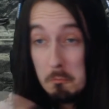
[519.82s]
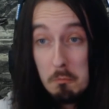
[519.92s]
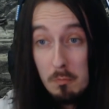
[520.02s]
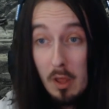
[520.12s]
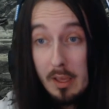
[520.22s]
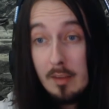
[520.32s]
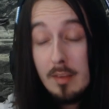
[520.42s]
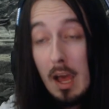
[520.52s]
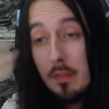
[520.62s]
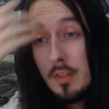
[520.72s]
like I
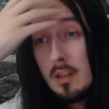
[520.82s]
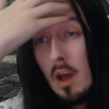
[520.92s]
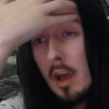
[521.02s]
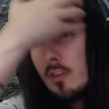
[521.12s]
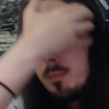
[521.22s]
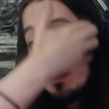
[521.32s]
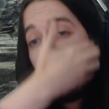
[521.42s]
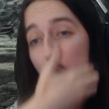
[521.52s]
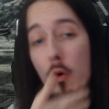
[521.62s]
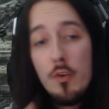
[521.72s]
said, the dice be
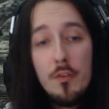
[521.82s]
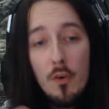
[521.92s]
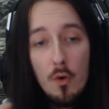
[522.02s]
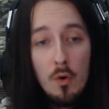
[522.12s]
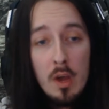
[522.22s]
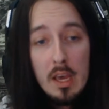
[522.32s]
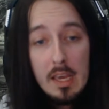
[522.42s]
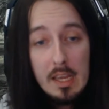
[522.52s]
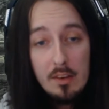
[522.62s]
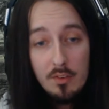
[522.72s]
rolled for
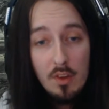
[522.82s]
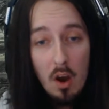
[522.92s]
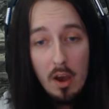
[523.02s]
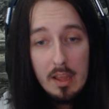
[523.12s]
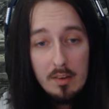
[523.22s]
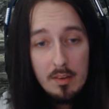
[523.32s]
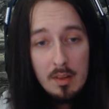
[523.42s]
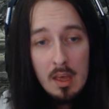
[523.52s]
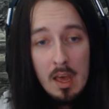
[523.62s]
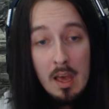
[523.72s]
each side.
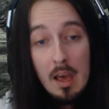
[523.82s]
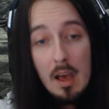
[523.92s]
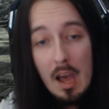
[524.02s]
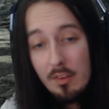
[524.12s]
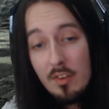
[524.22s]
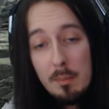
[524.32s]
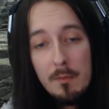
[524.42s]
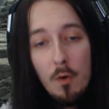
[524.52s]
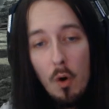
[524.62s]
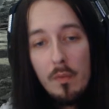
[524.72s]
As I said
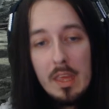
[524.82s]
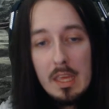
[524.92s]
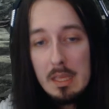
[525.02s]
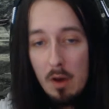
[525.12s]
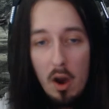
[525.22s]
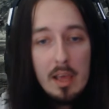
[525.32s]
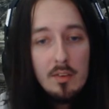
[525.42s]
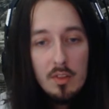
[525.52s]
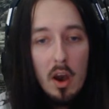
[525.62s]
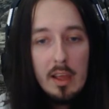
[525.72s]
before, the highest
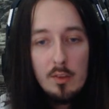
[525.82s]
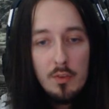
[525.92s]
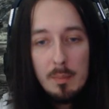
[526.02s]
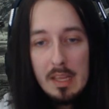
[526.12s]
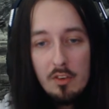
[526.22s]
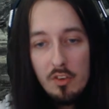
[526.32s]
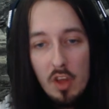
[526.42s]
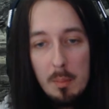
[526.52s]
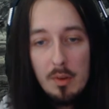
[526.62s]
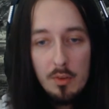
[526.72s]
dice from each
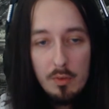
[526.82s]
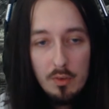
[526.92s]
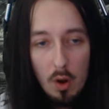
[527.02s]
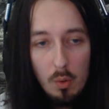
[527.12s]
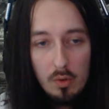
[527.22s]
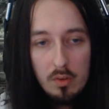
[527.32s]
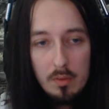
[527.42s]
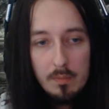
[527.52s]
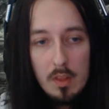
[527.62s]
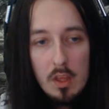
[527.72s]
determines the result.
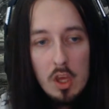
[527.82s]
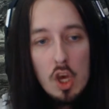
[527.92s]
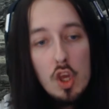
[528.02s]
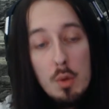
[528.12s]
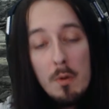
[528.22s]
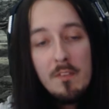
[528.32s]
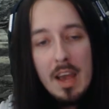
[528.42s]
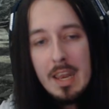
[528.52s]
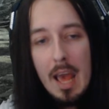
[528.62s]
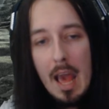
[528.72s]
You will
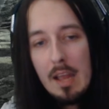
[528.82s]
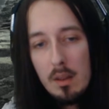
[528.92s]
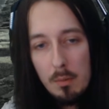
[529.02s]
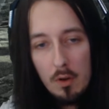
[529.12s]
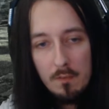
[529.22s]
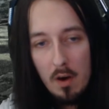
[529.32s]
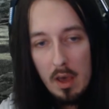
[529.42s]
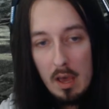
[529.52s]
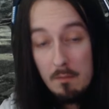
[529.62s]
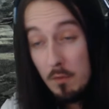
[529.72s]
then add the
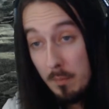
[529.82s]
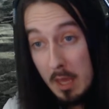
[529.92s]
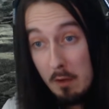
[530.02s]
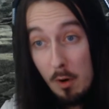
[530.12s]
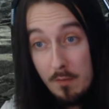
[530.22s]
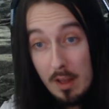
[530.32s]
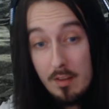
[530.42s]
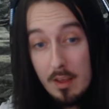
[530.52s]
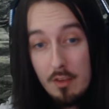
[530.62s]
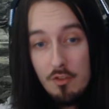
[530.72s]
modifier from the hero
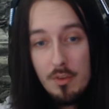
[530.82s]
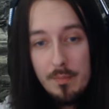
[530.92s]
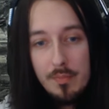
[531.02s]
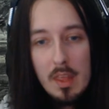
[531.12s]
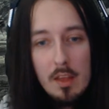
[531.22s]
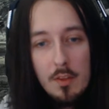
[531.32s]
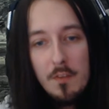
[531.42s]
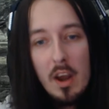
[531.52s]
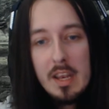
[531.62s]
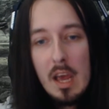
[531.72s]
advantage to
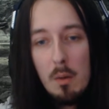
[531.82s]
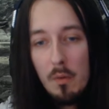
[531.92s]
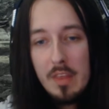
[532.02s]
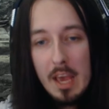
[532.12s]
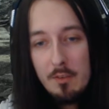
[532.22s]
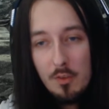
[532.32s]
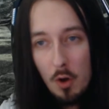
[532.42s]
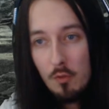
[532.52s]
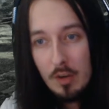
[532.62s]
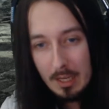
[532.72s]
find out what the end result
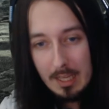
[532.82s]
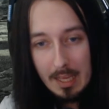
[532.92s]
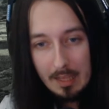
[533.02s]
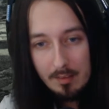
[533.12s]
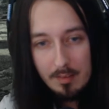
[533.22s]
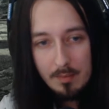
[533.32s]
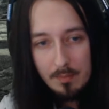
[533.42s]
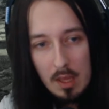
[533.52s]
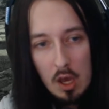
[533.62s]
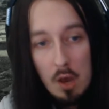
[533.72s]
really is.
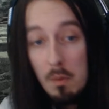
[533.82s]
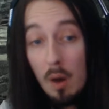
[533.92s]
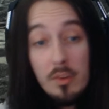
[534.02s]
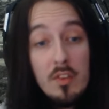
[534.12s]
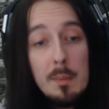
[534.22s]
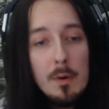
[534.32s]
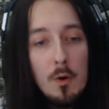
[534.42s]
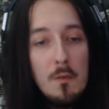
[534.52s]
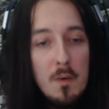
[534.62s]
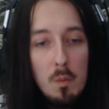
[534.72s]
Whilst it's typical
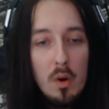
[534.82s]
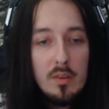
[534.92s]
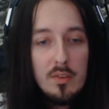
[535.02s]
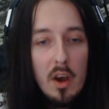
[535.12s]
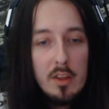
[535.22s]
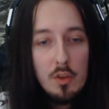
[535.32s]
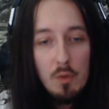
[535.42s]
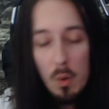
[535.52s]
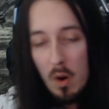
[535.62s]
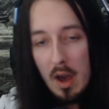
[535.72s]
for one side to
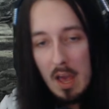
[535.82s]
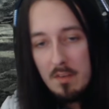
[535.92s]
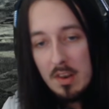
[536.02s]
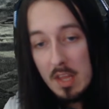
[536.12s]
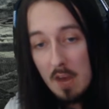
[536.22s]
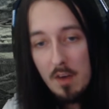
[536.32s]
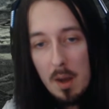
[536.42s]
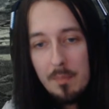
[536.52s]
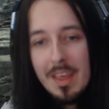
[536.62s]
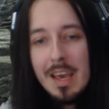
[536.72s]
roll higher than the other,
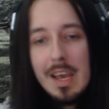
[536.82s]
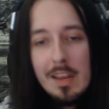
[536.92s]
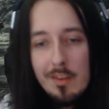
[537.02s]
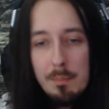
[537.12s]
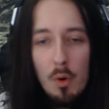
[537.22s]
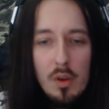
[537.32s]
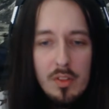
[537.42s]
it's important to